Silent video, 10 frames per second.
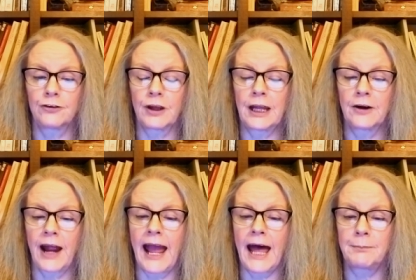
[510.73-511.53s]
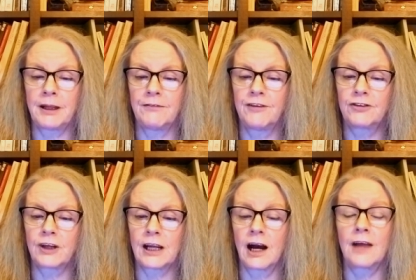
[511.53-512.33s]
and they are happy
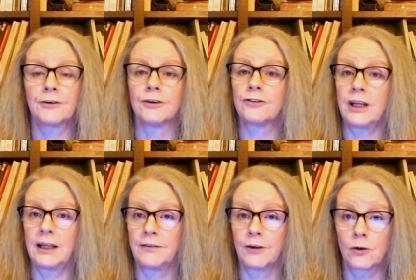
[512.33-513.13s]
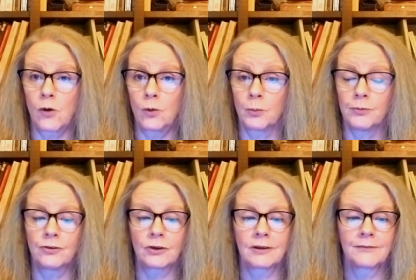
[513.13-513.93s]
visiting others in their homes.